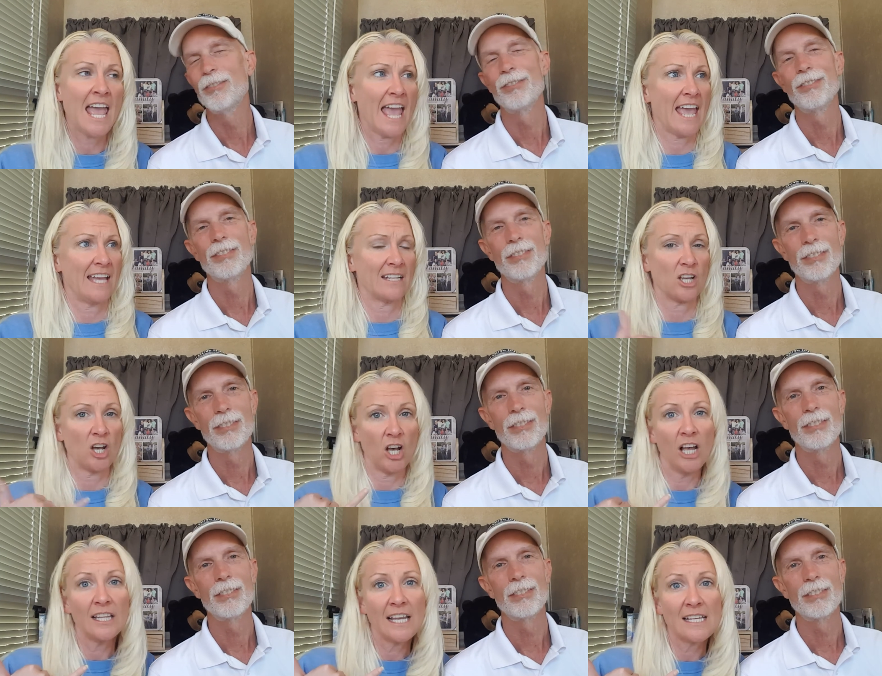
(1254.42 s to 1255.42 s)
Speaker 1: And
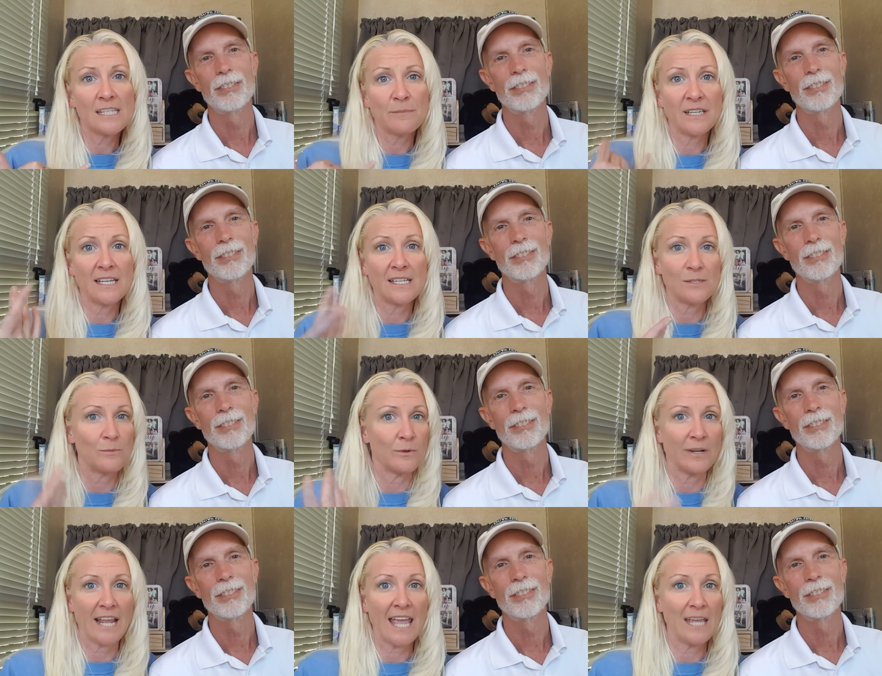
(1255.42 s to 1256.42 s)
call us because we
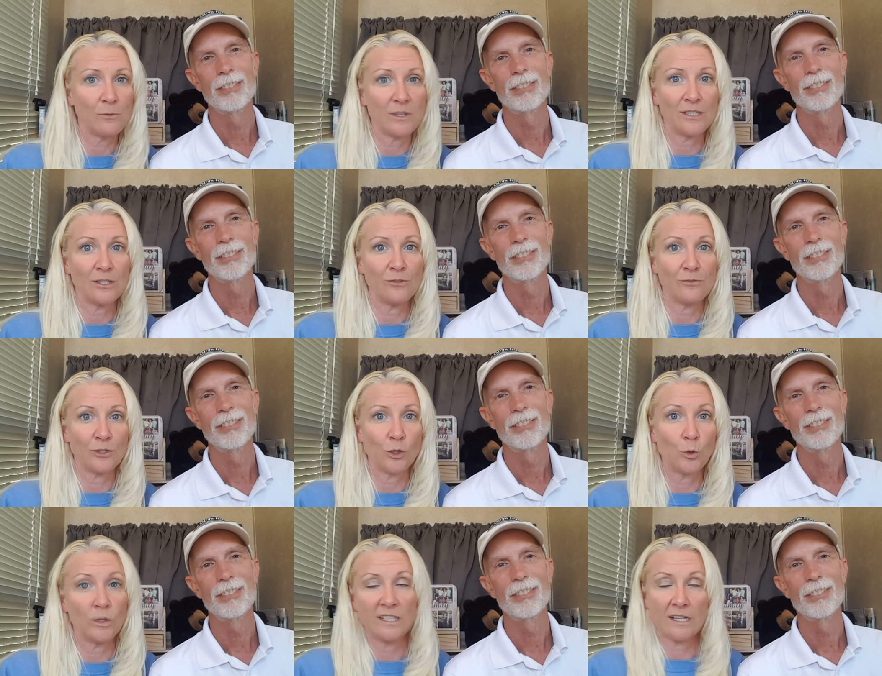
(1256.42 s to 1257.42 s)
want to hang with you if you're
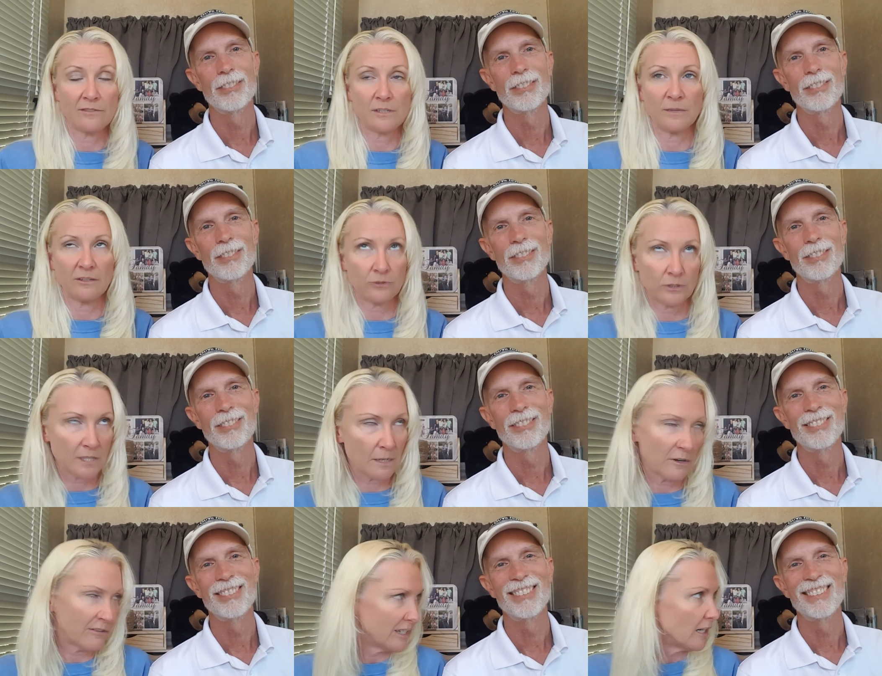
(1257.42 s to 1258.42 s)
cool enough to be a full time
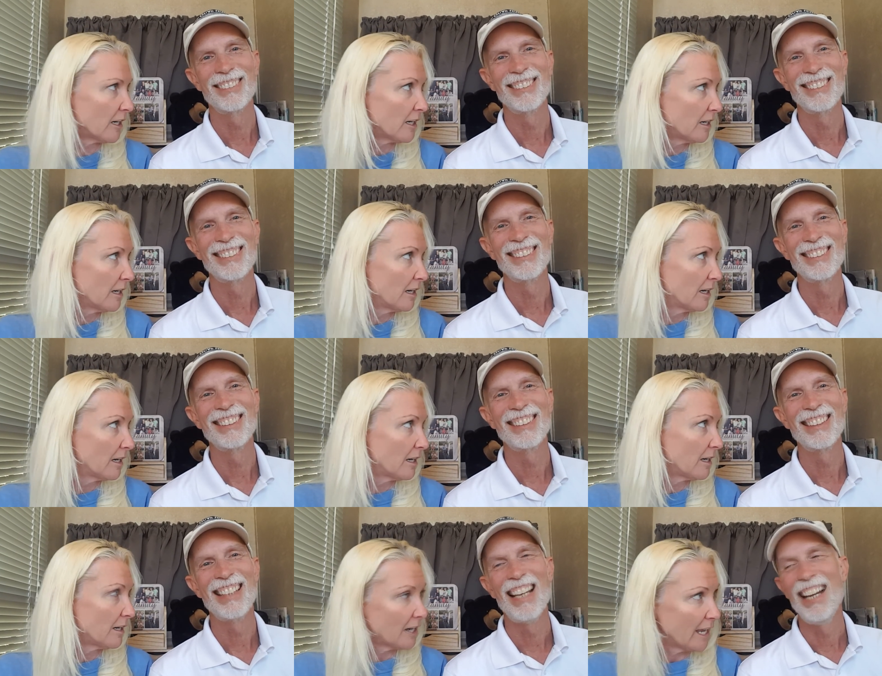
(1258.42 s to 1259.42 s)
RVer,
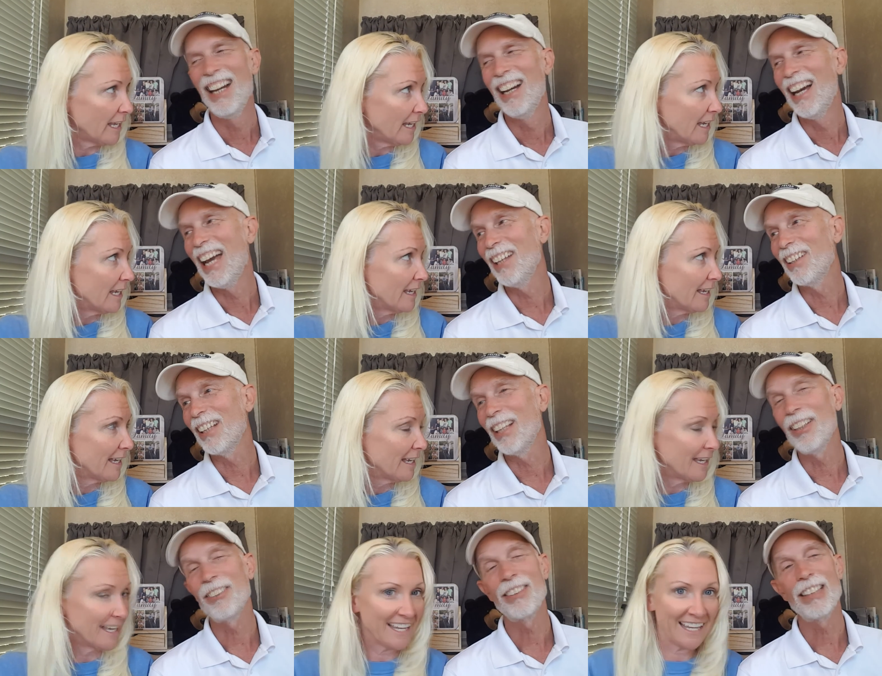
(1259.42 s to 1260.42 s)
right?
Speaker 2: And, and
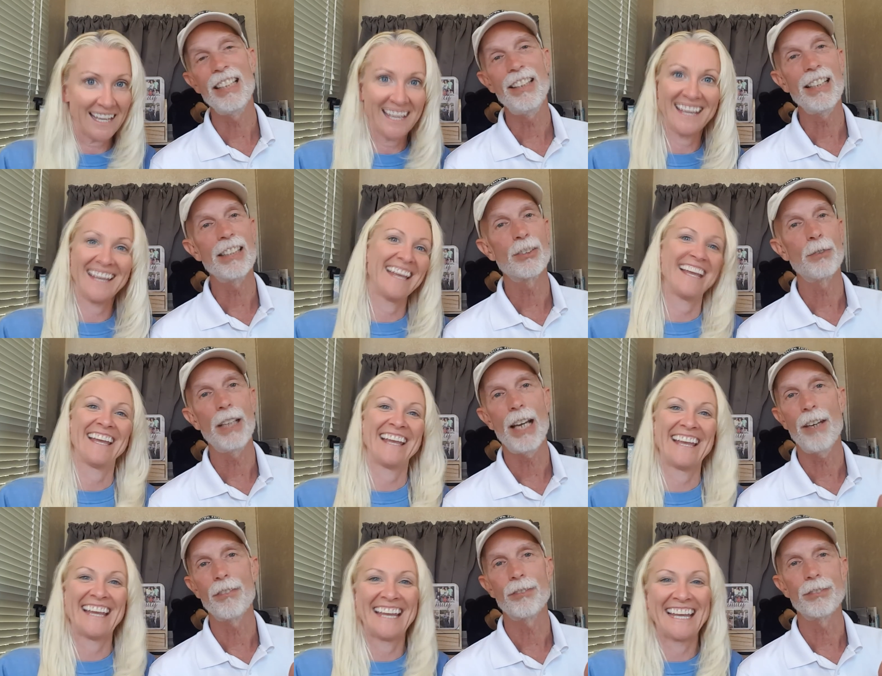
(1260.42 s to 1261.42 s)
the neat thing is, we
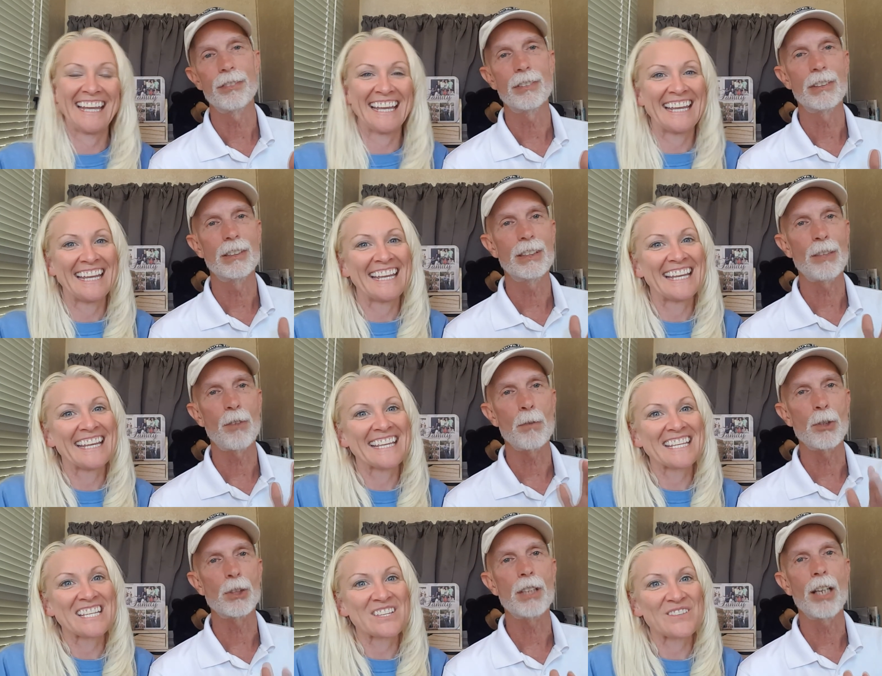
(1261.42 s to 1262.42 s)
have some of the
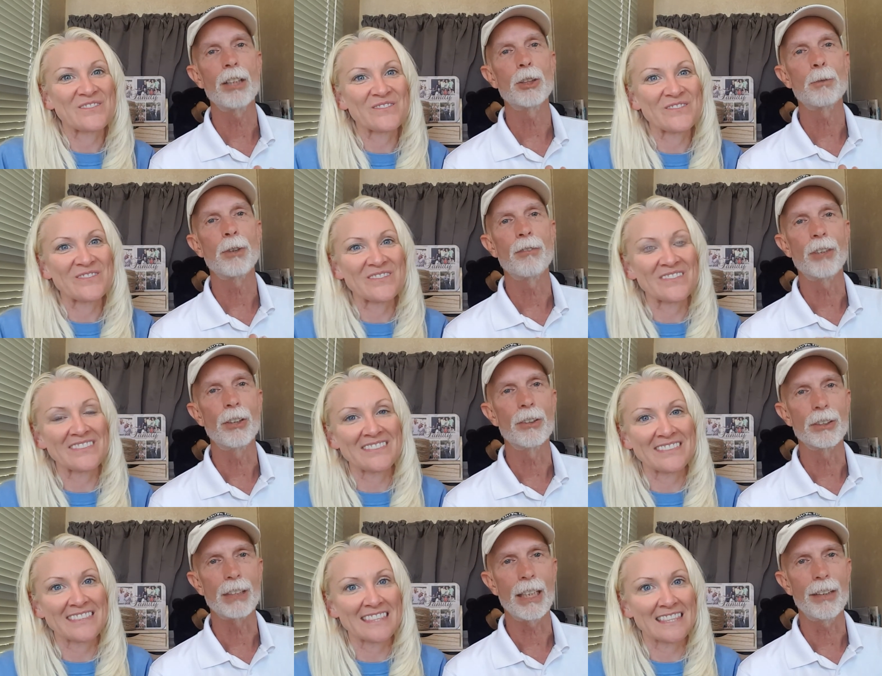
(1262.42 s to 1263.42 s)
most knowledgeable
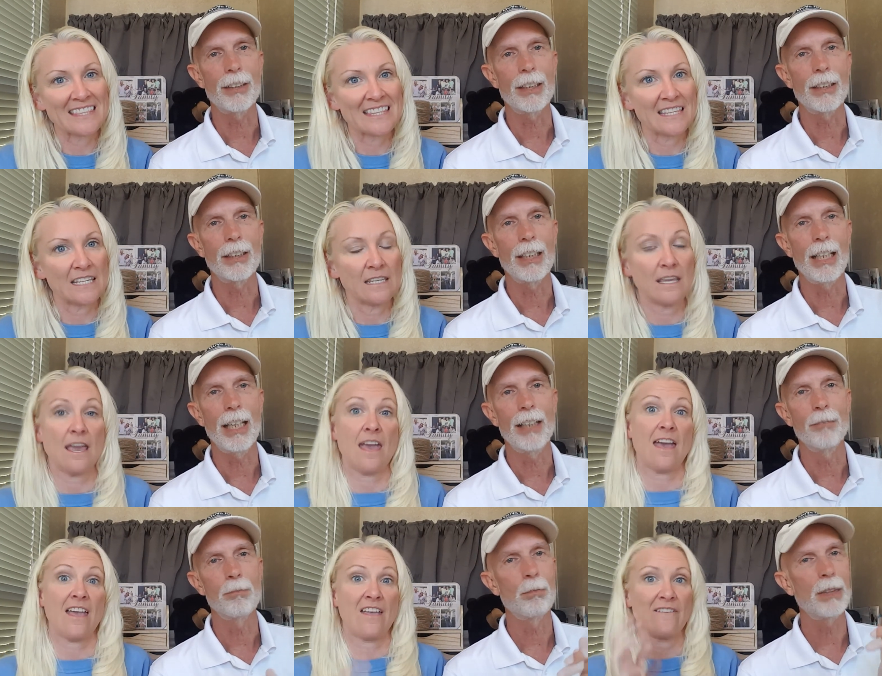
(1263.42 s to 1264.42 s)
viewers out there. Yeah.
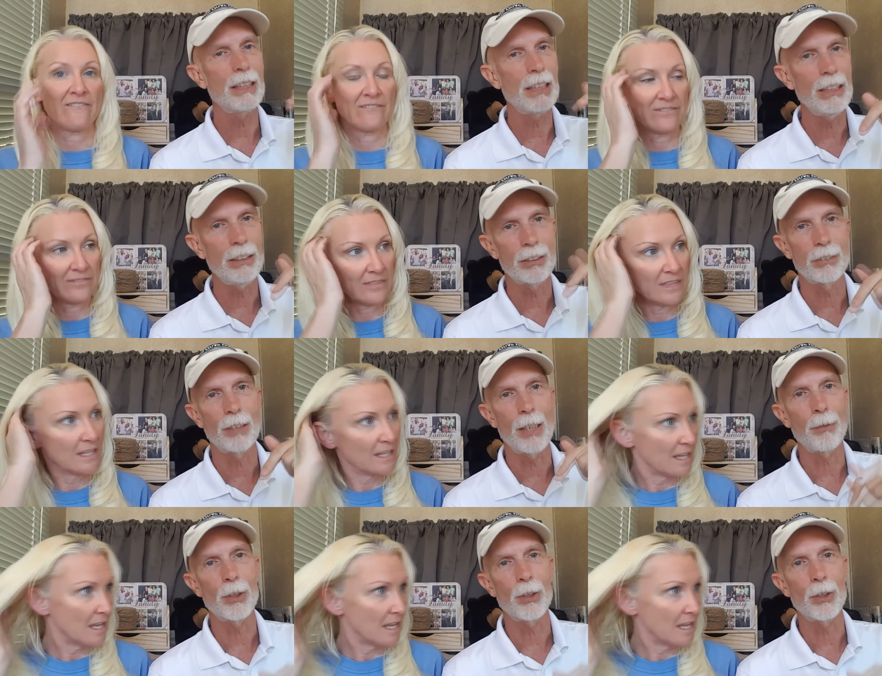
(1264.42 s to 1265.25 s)
And please drop